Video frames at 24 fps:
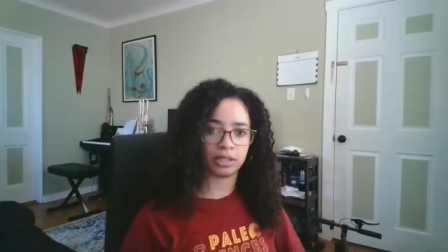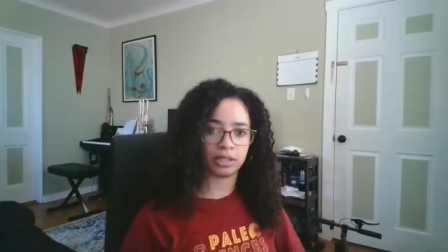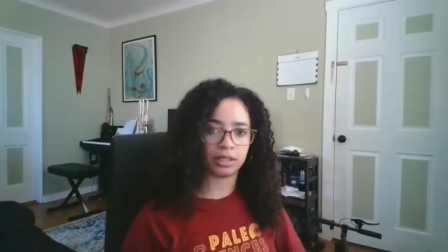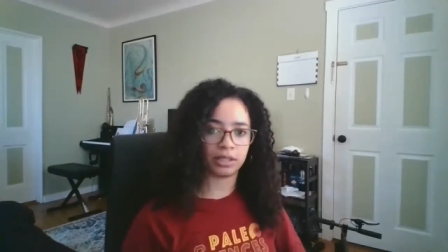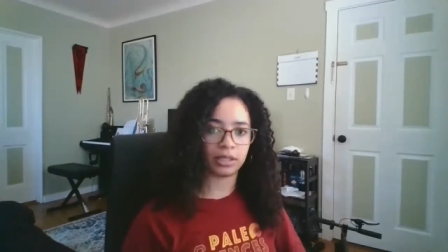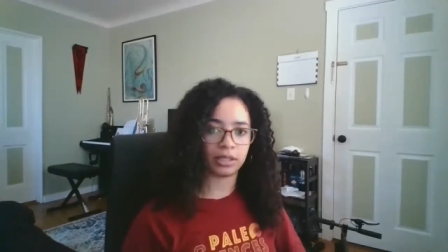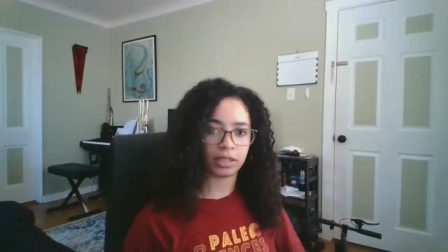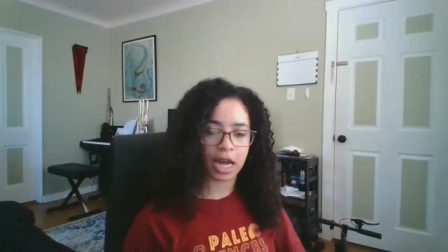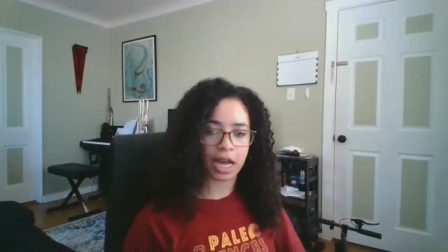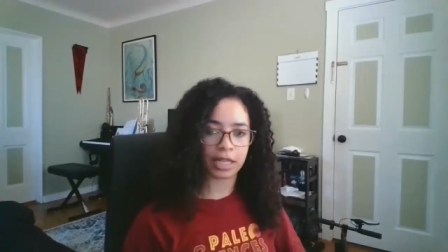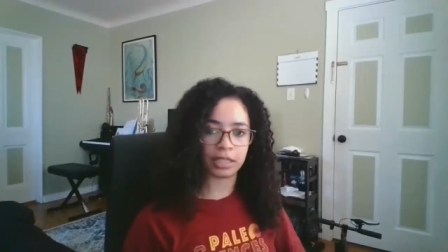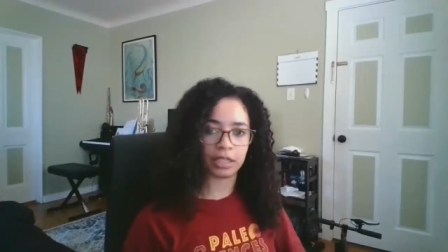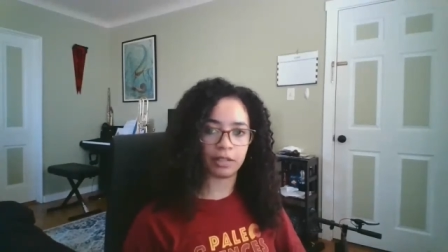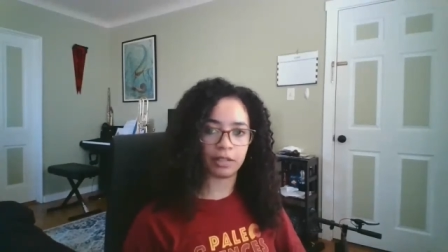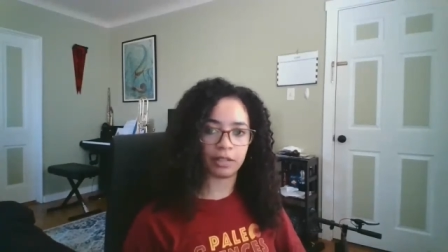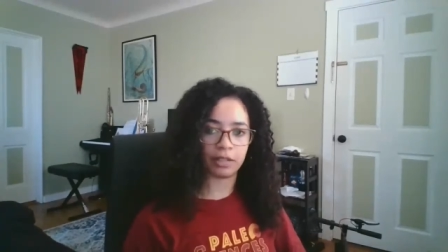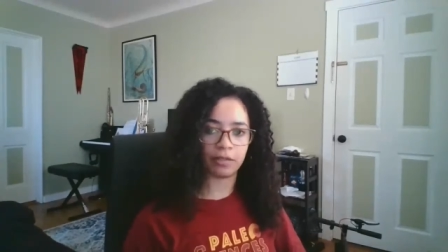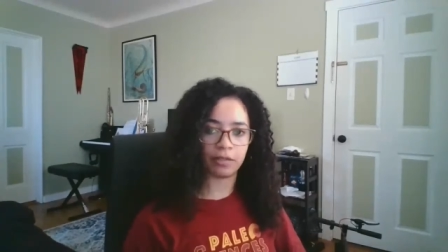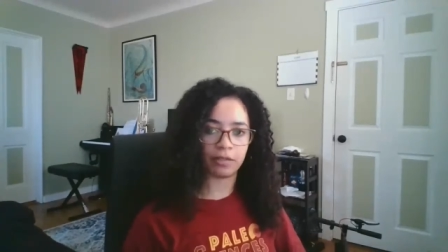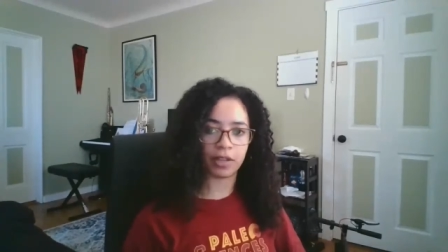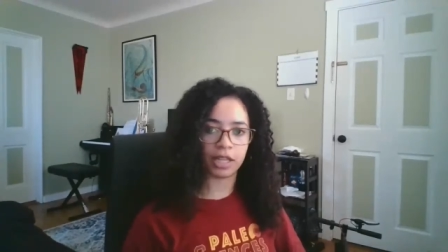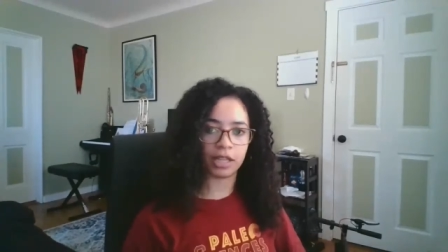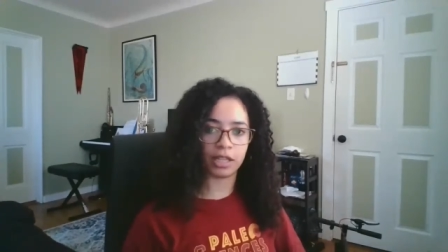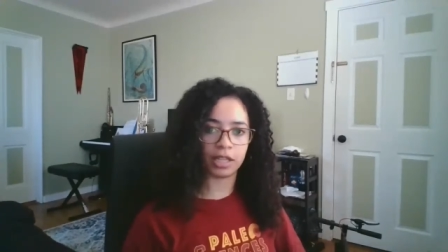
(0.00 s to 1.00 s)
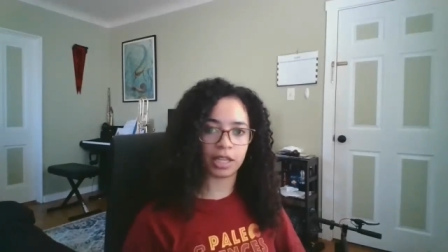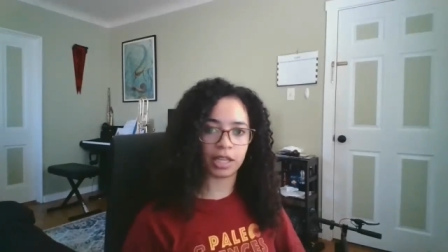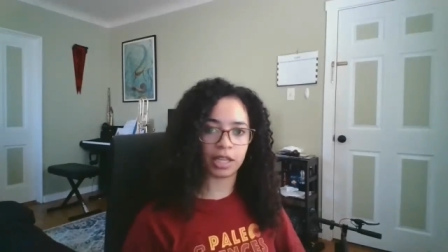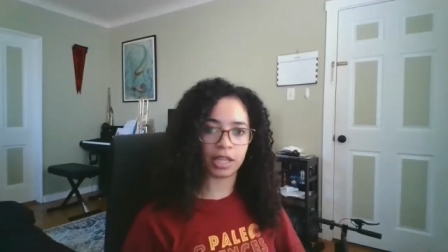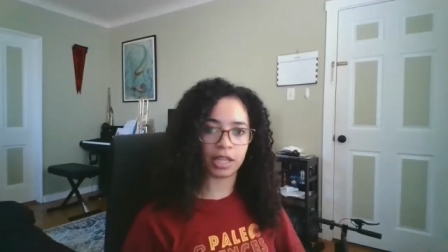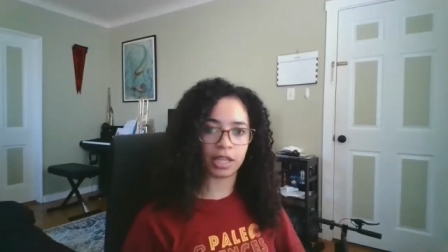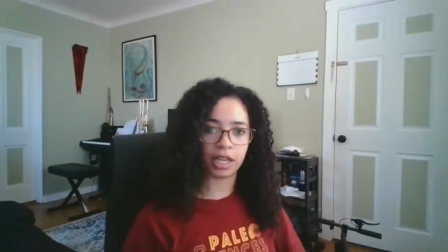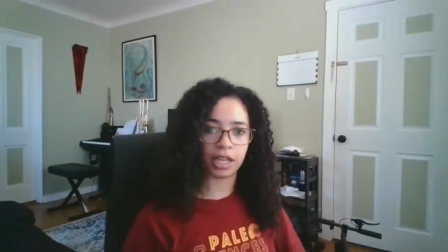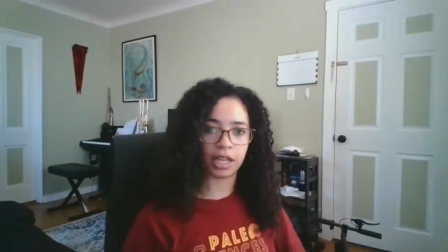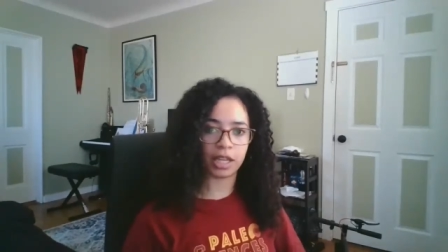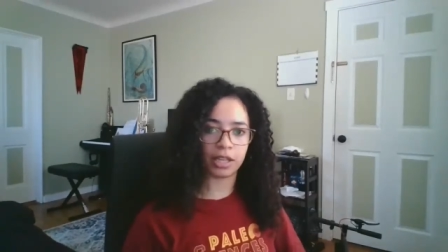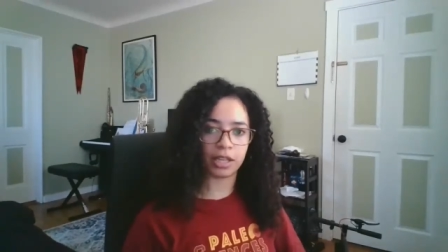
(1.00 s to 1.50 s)
kind of in
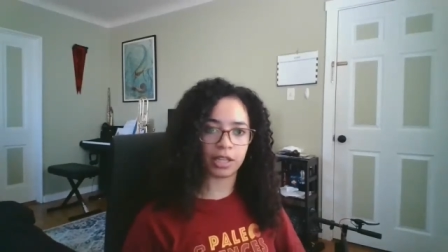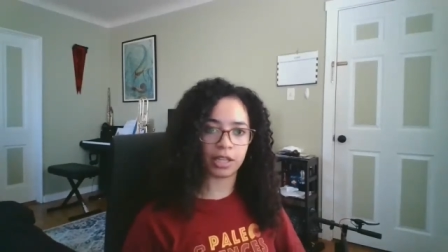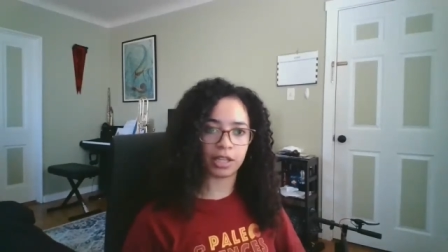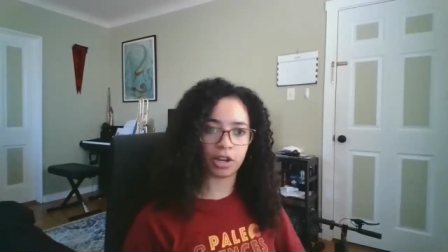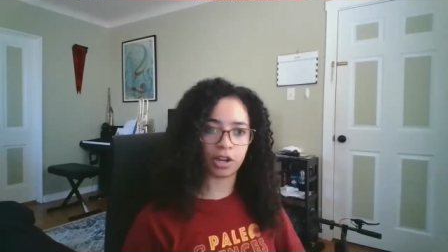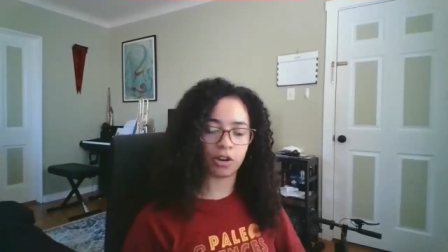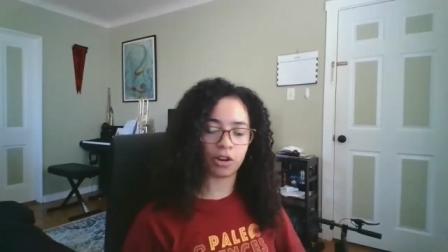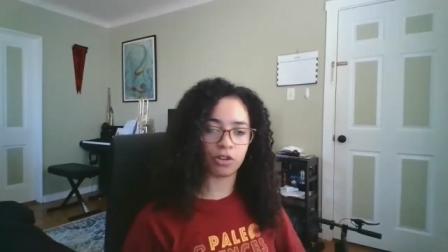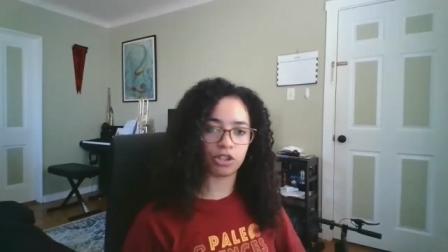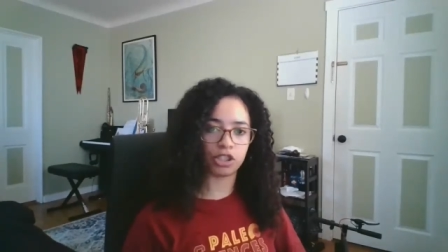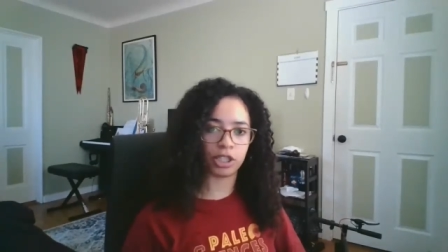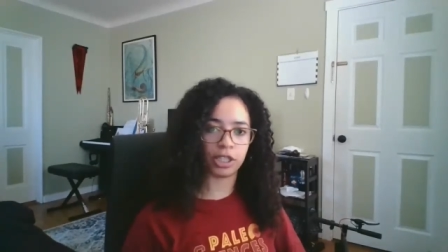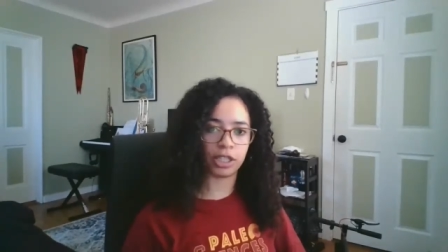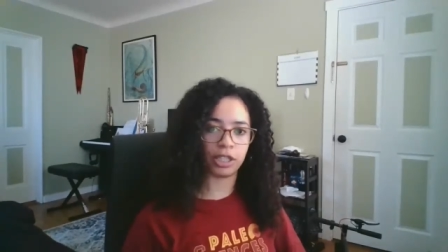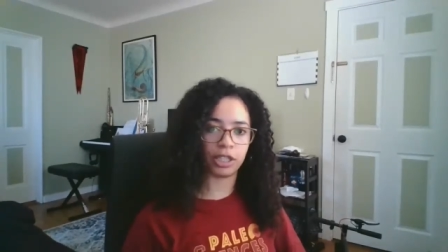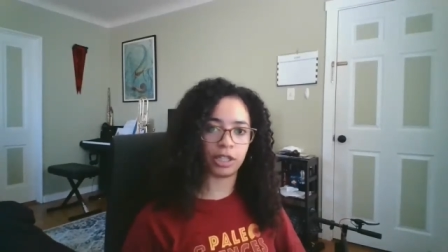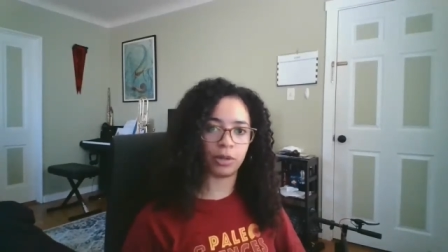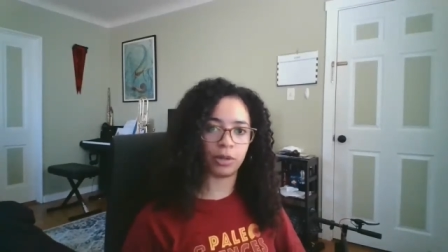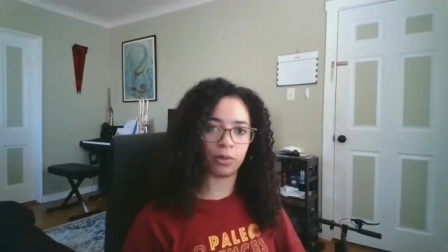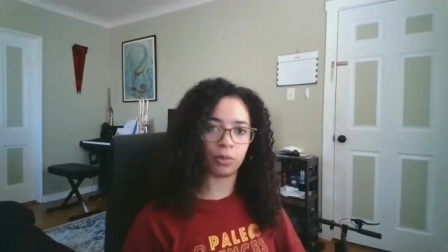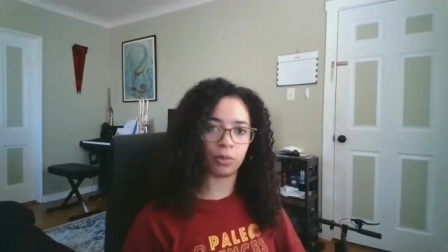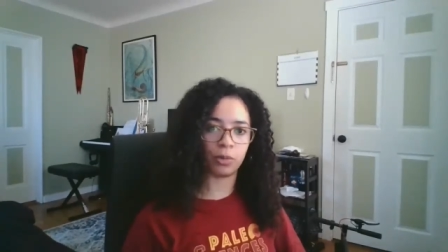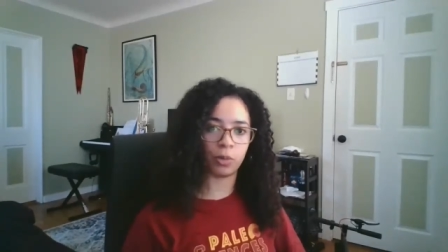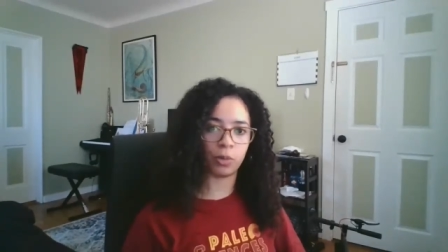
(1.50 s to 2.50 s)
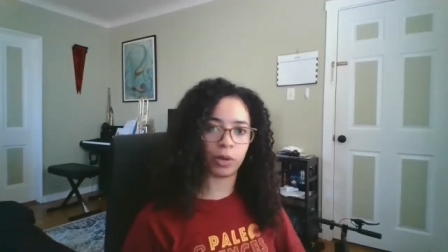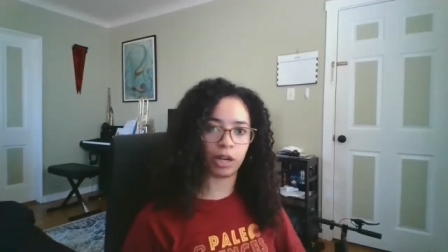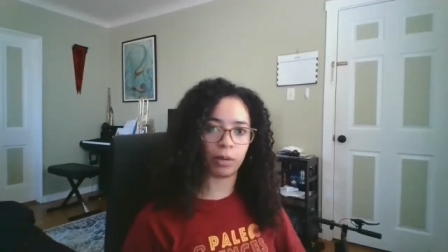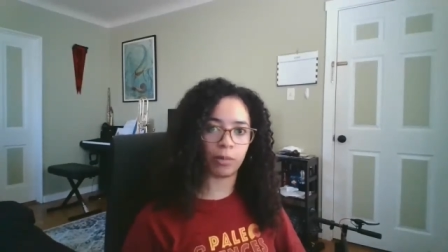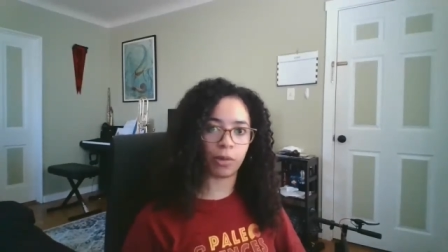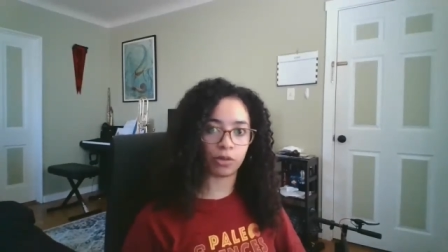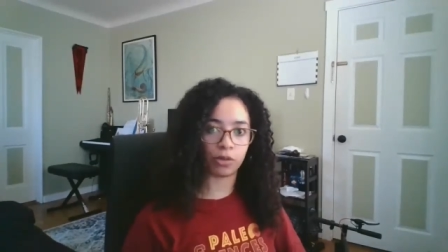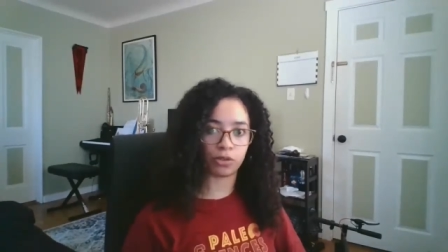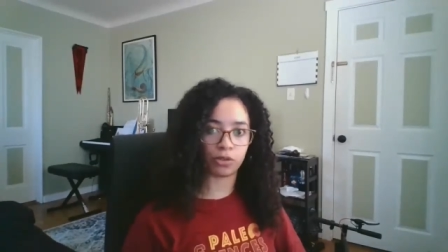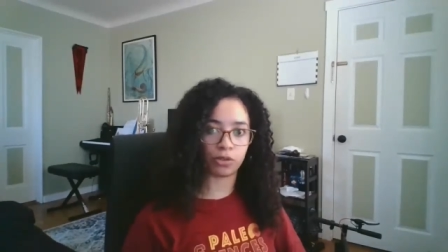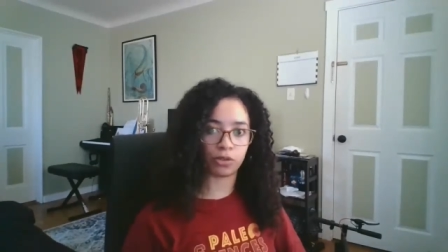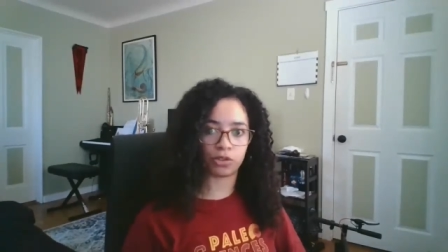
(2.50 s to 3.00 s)
the ocean where
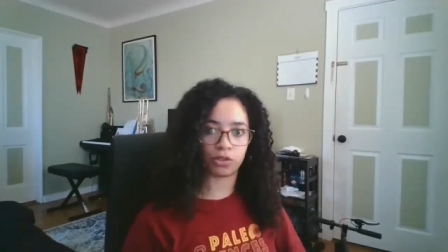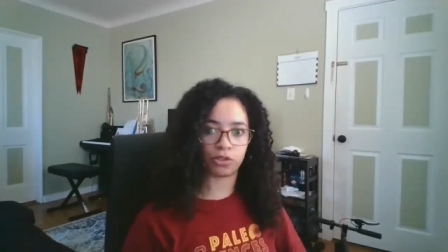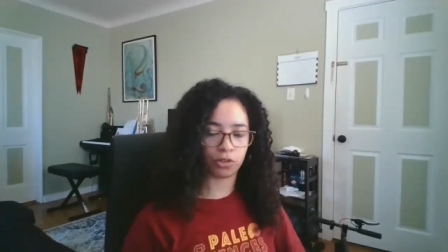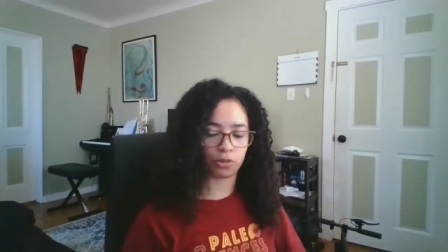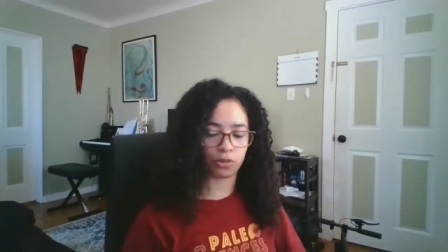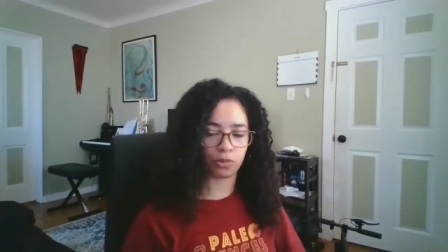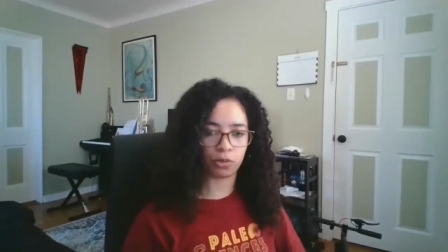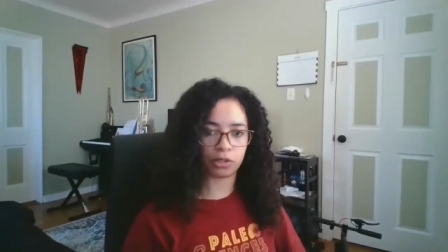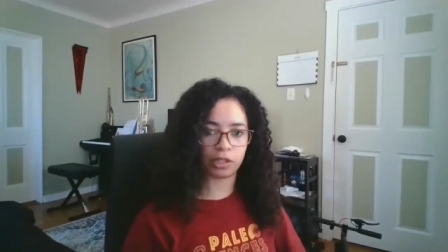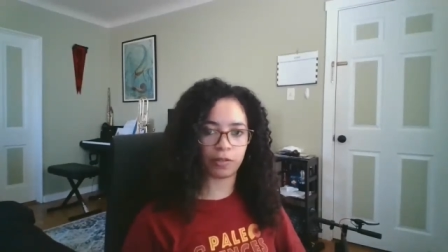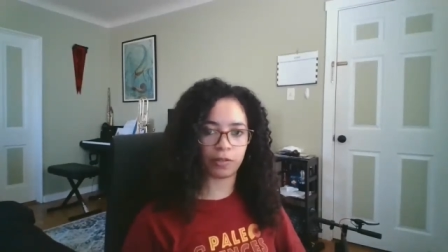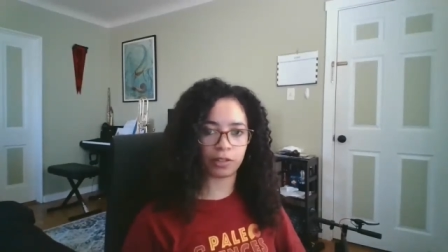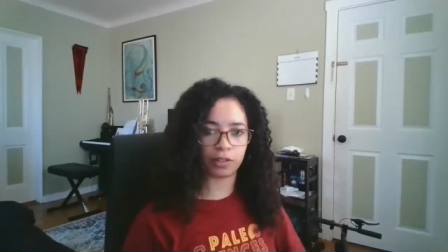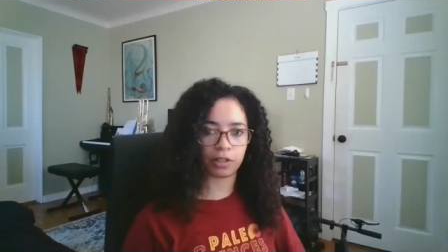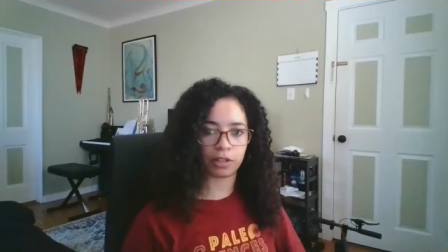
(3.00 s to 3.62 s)
mosasaurs were living.